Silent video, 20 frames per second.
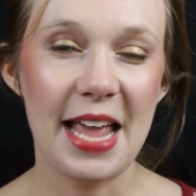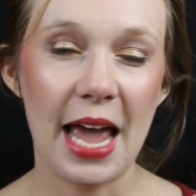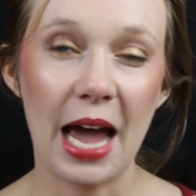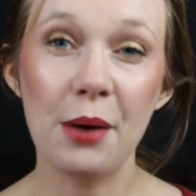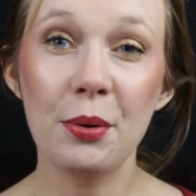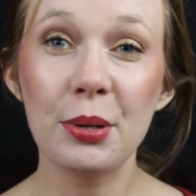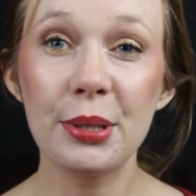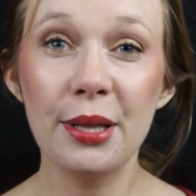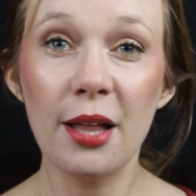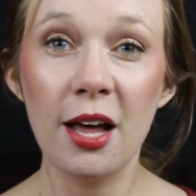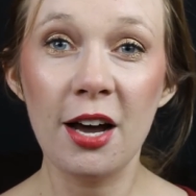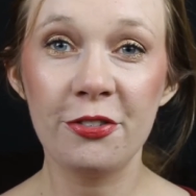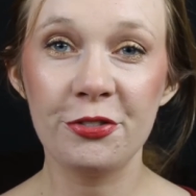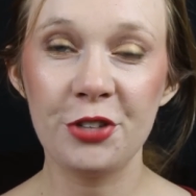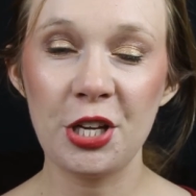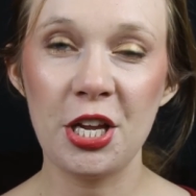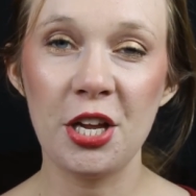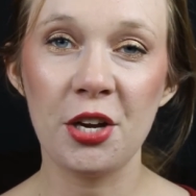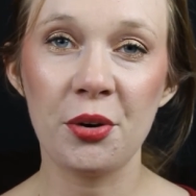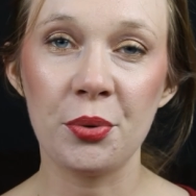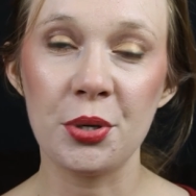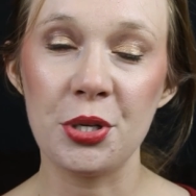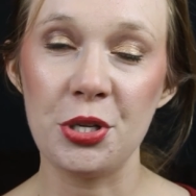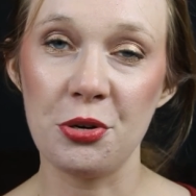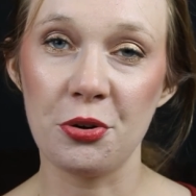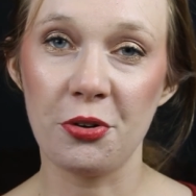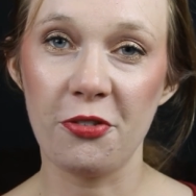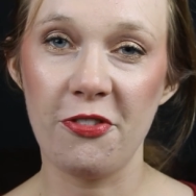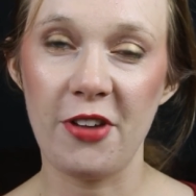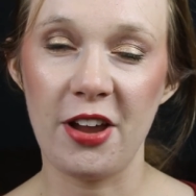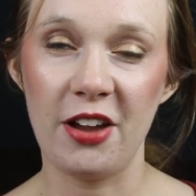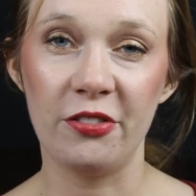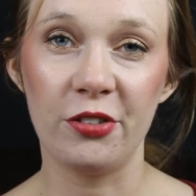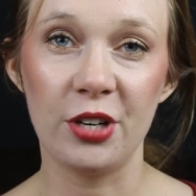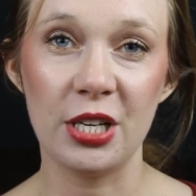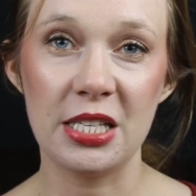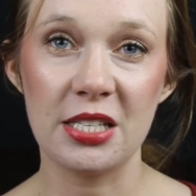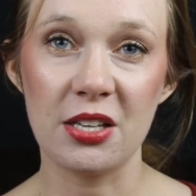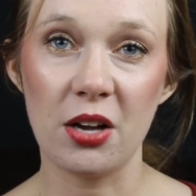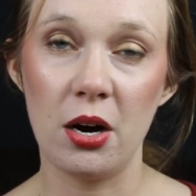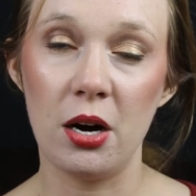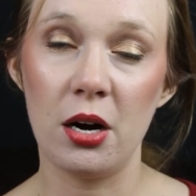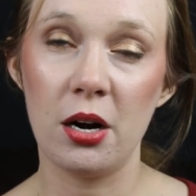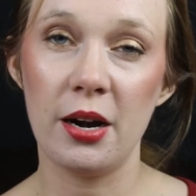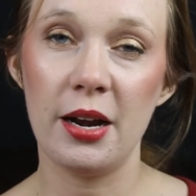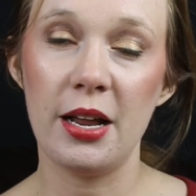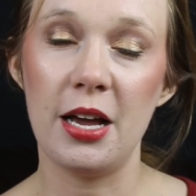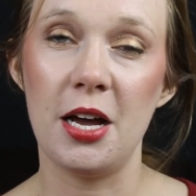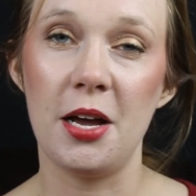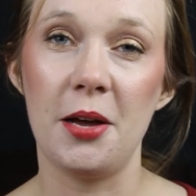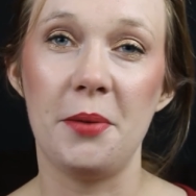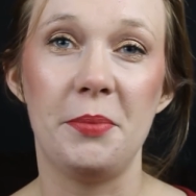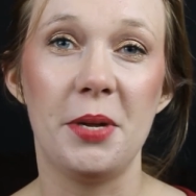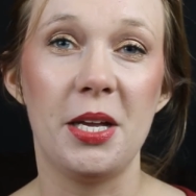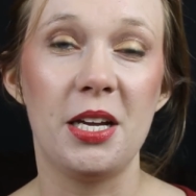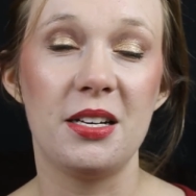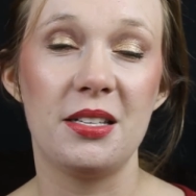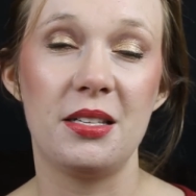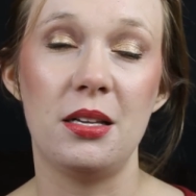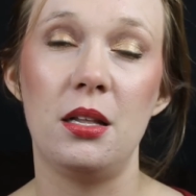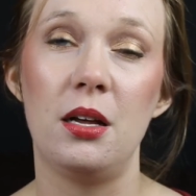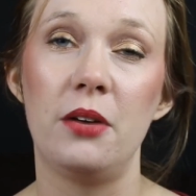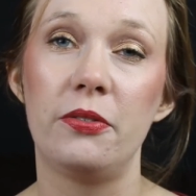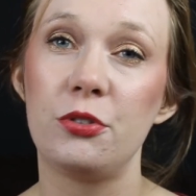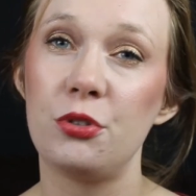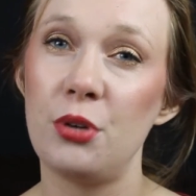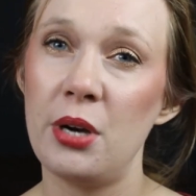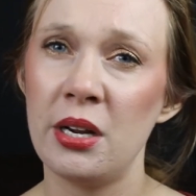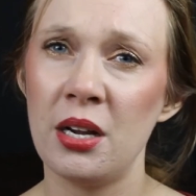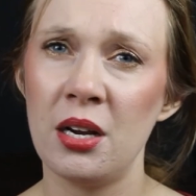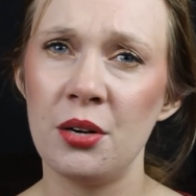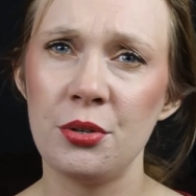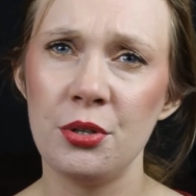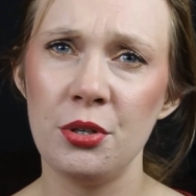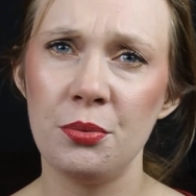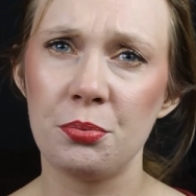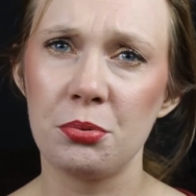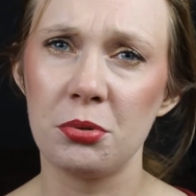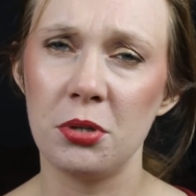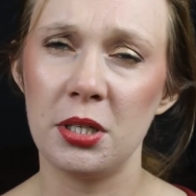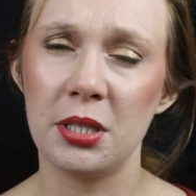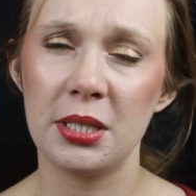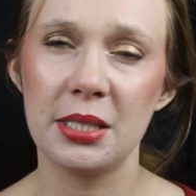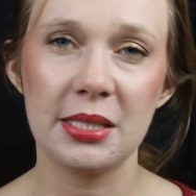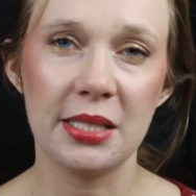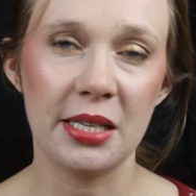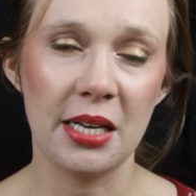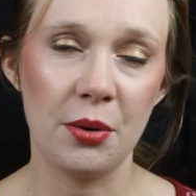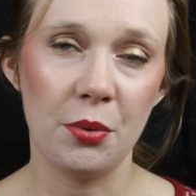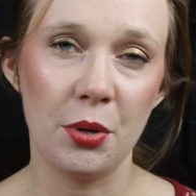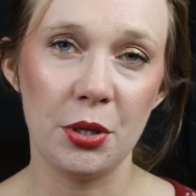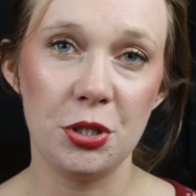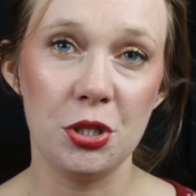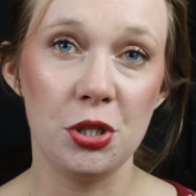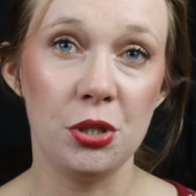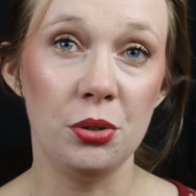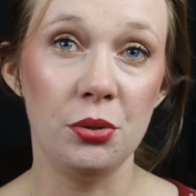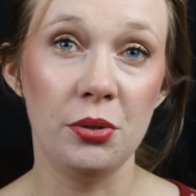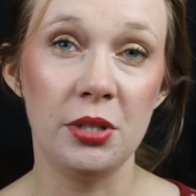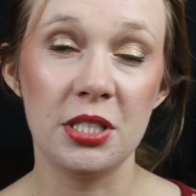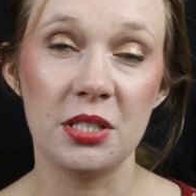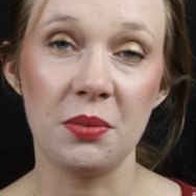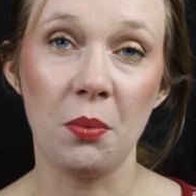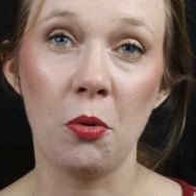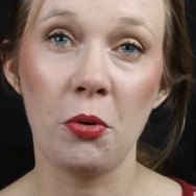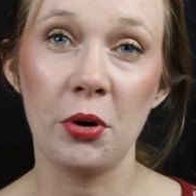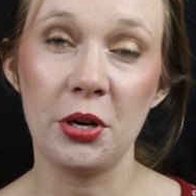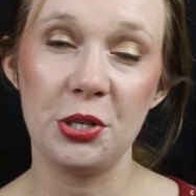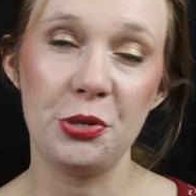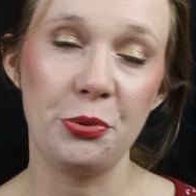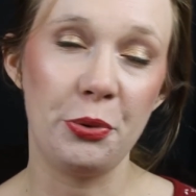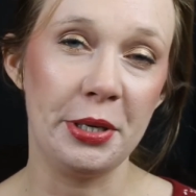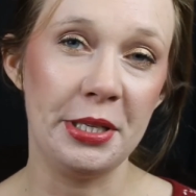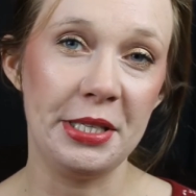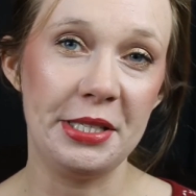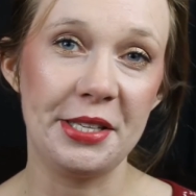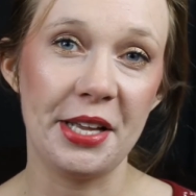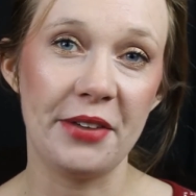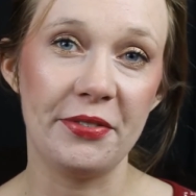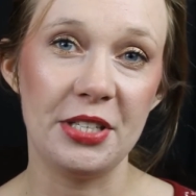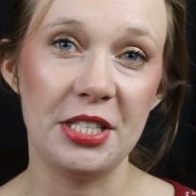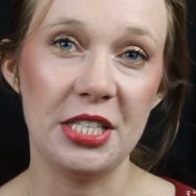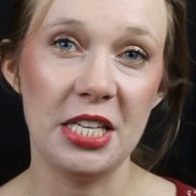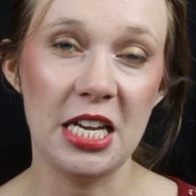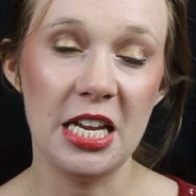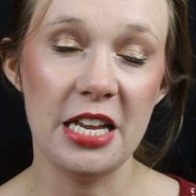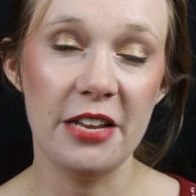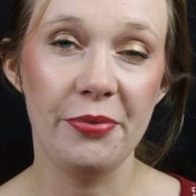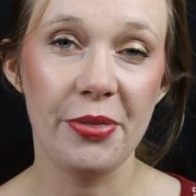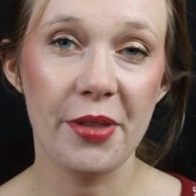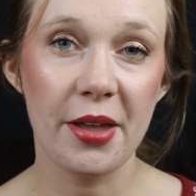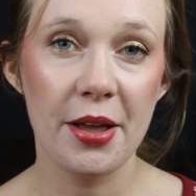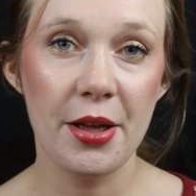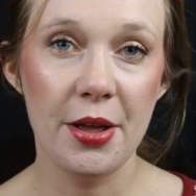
I would love to hear what your favorites are, because I love trying out new products and I want to do this more in 2017.